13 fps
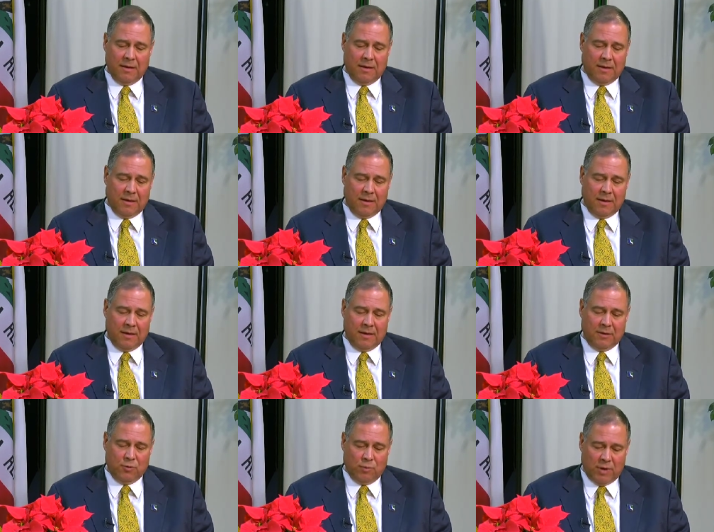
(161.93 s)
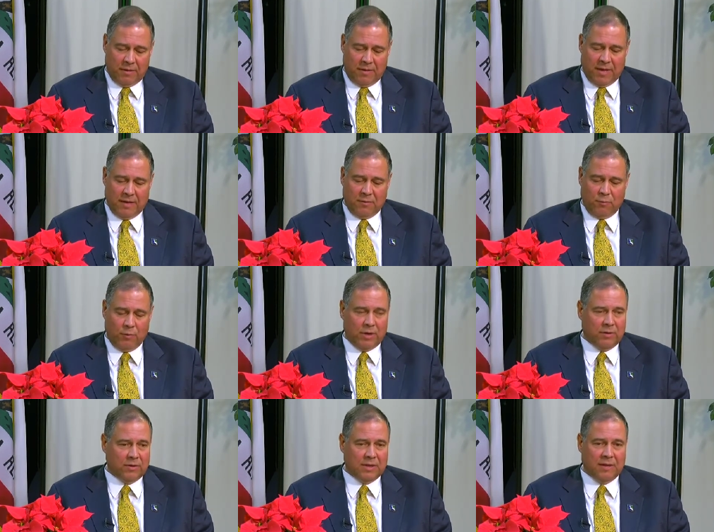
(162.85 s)
Uh, I do want to thank the
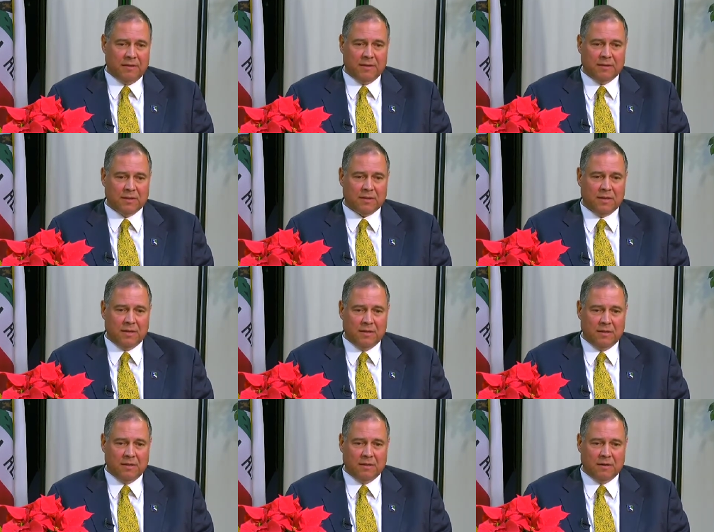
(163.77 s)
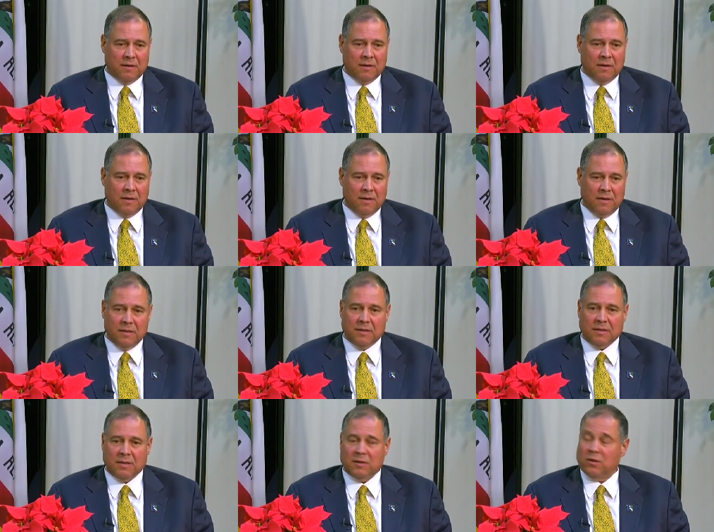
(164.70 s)
winners. I think the city uh,
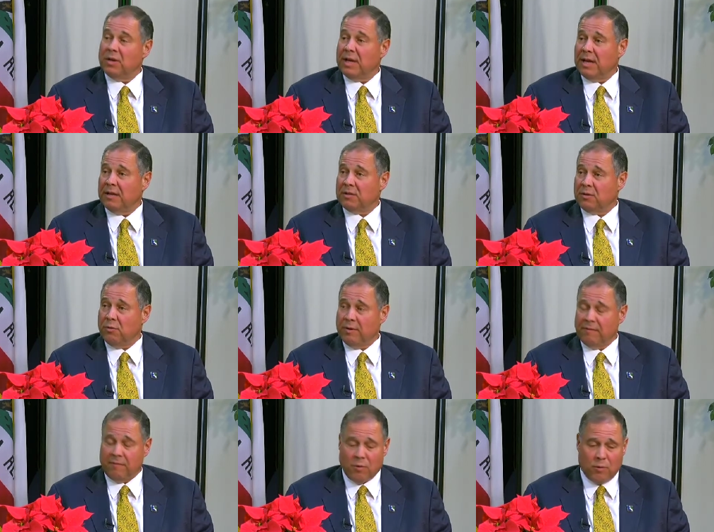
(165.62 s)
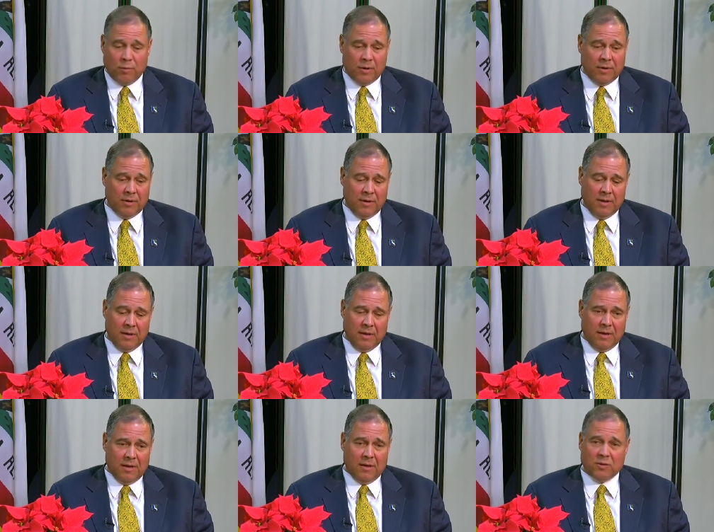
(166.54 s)
is in good hands going forward.
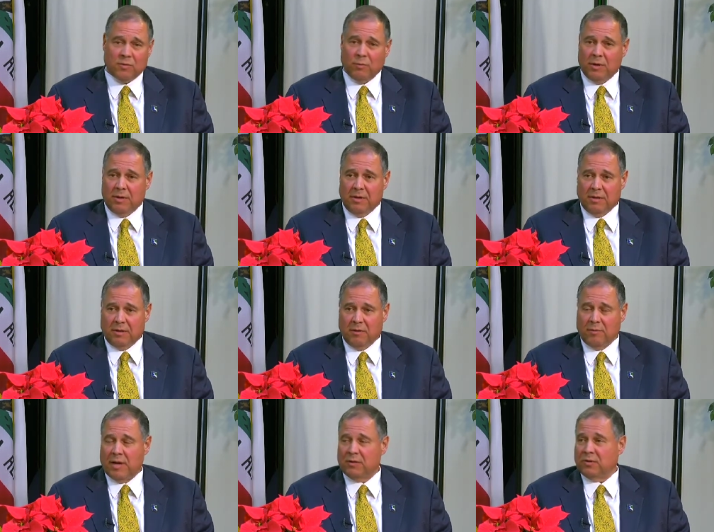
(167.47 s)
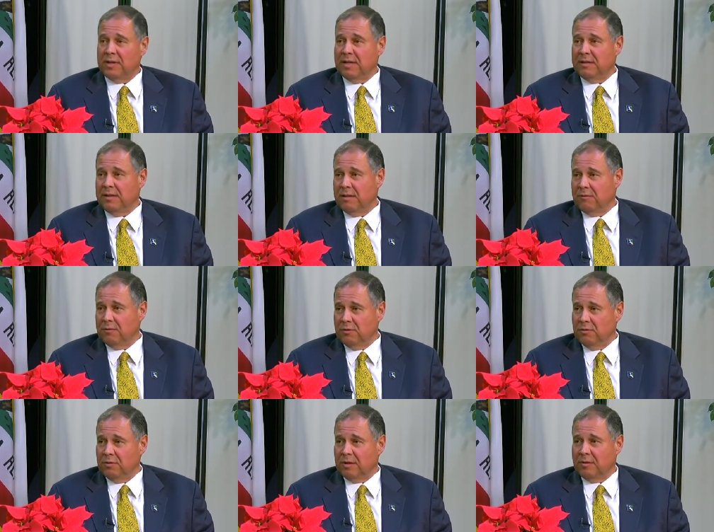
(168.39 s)
I also want to congratulate the other
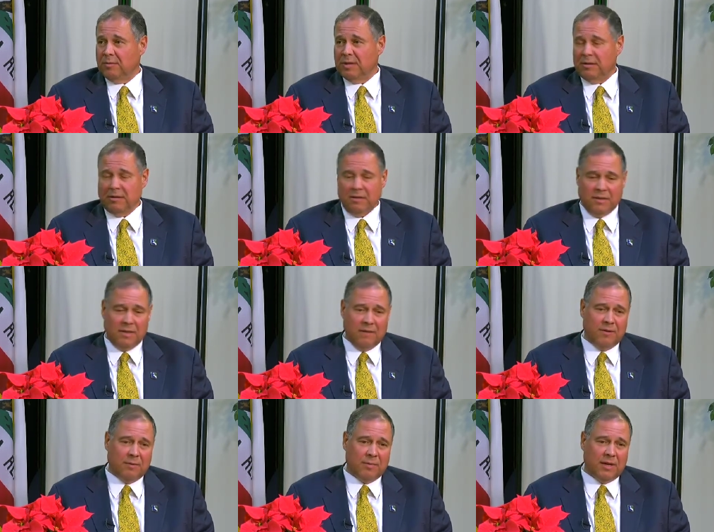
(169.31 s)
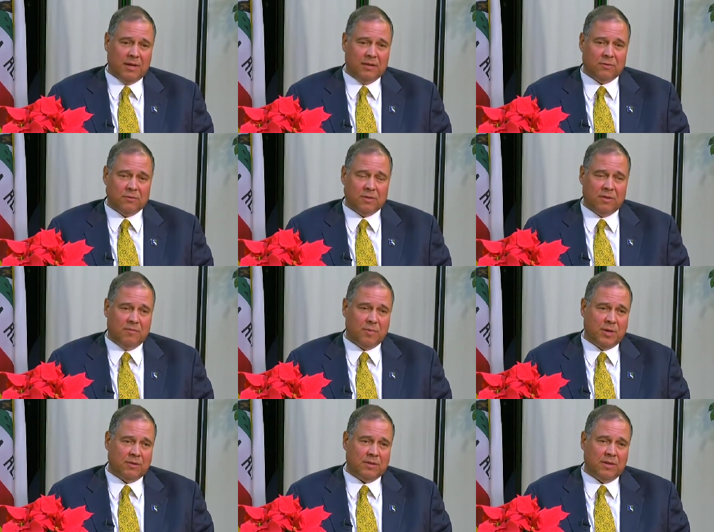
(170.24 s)
two gentlemen, Dave Emenhiser and Steve
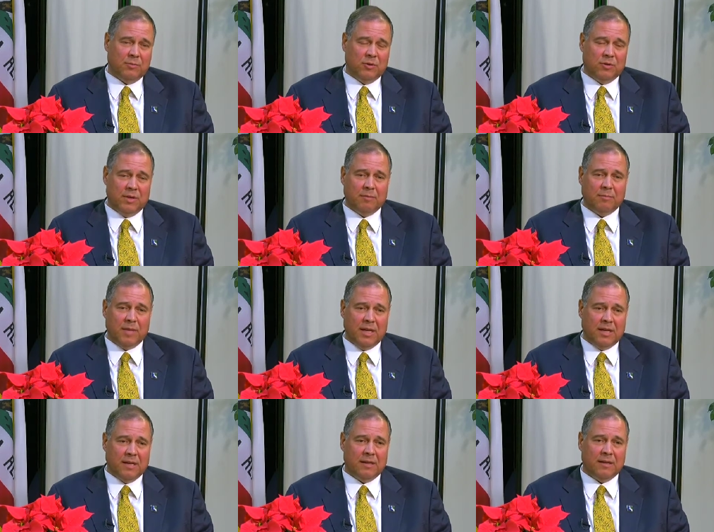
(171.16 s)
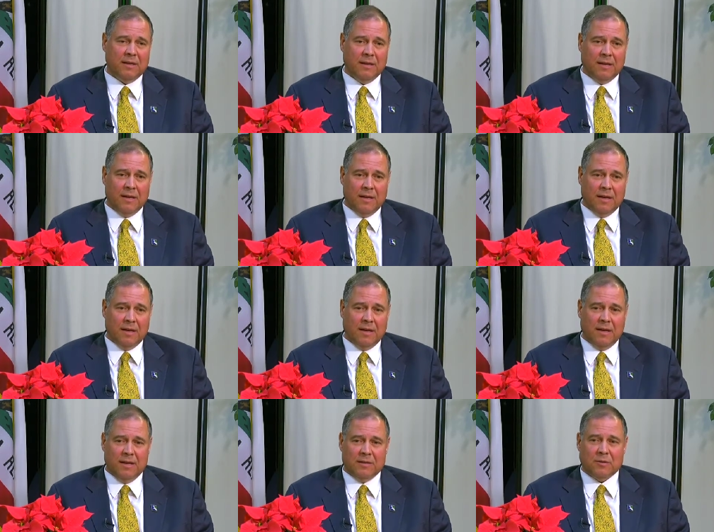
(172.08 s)
Perestam, who didn't make it.
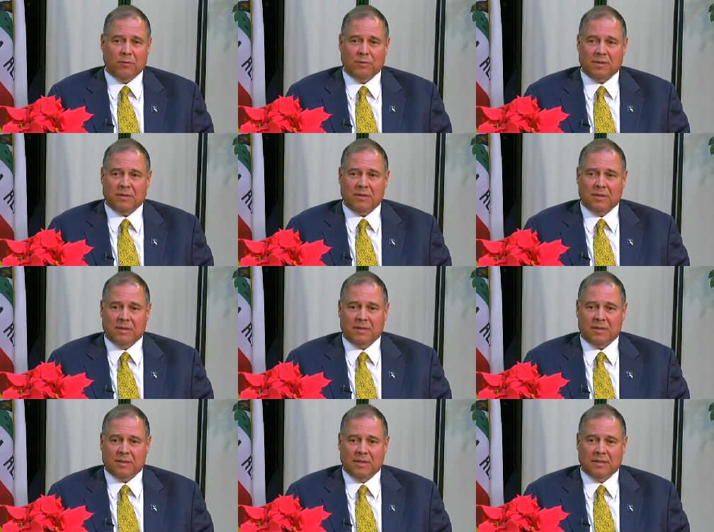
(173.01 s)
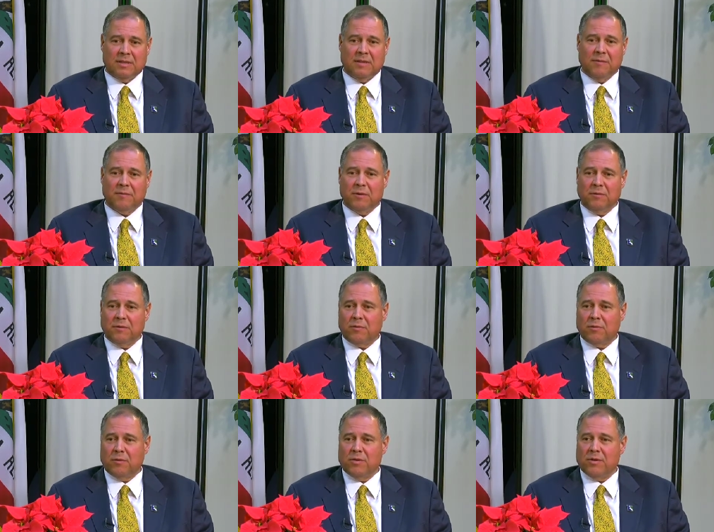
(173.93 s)
Uh, it's always it's it's difficult to
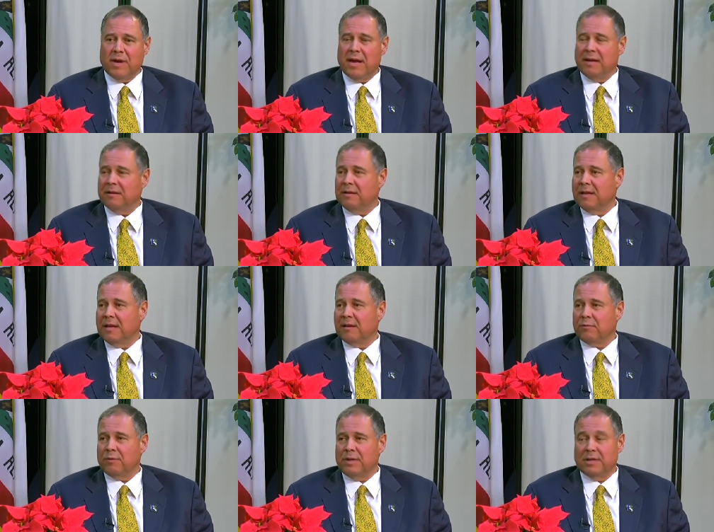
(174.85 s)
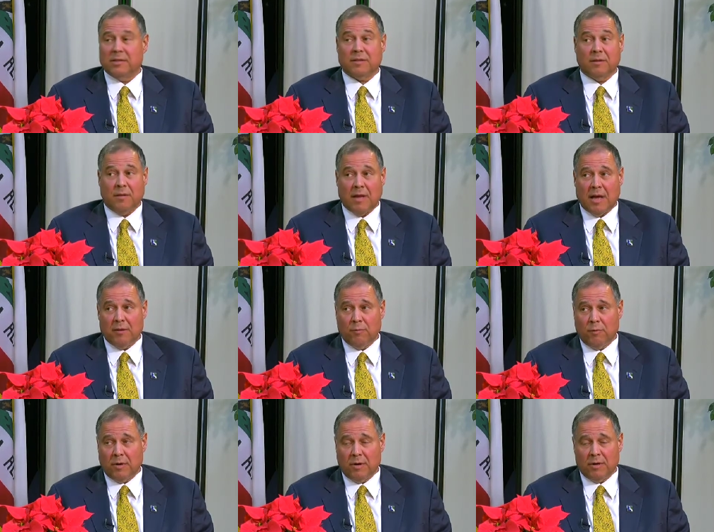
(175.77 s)
throw your hat into that arena. It's a lot of
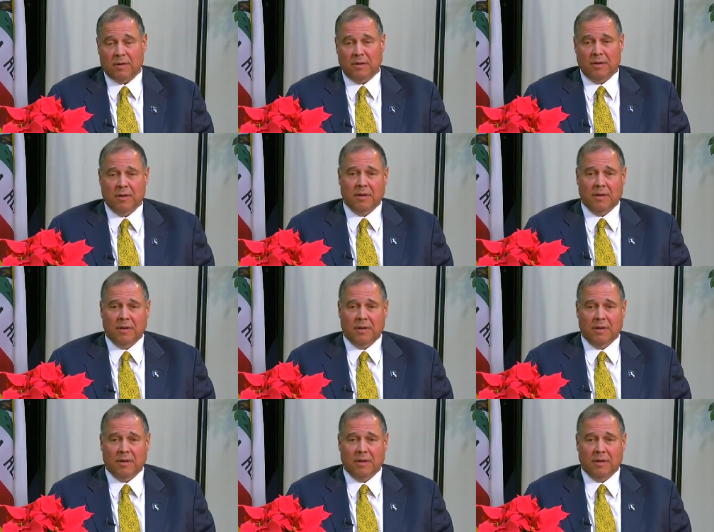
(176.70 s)
work.